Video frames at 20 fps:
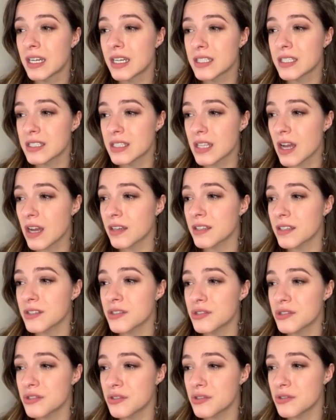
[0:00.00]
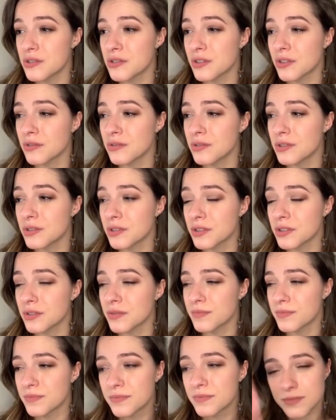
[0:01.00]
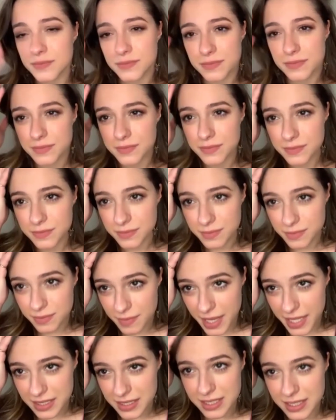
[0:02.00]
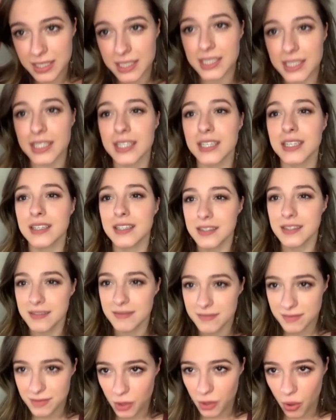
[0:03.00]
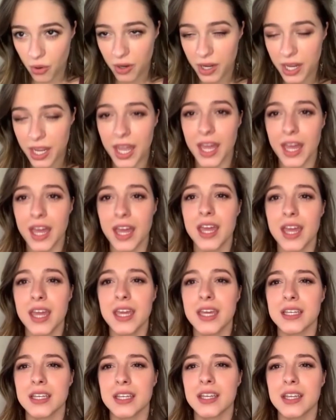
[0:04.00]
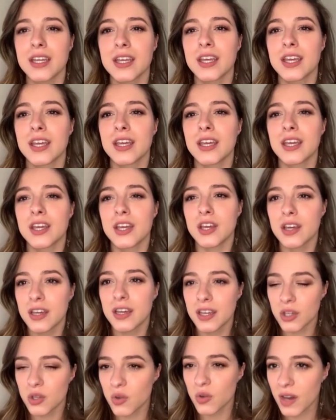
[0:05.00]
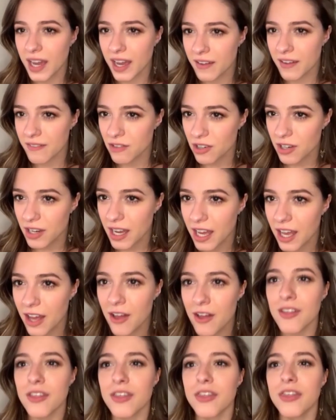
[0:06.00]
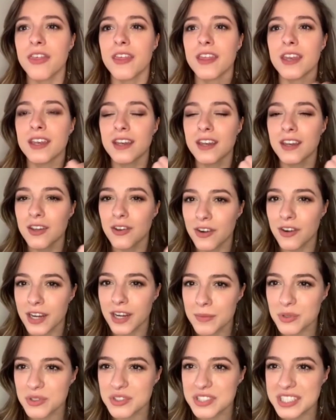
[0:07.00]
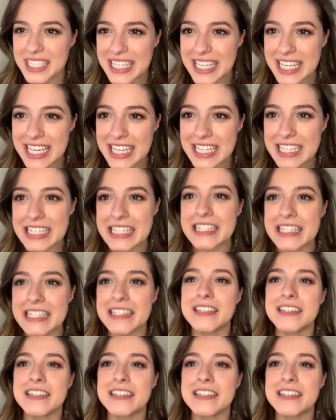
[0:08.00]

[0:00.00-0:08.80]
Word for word: As long as, you know, you're mentally okay and you have your health and you're able to eat.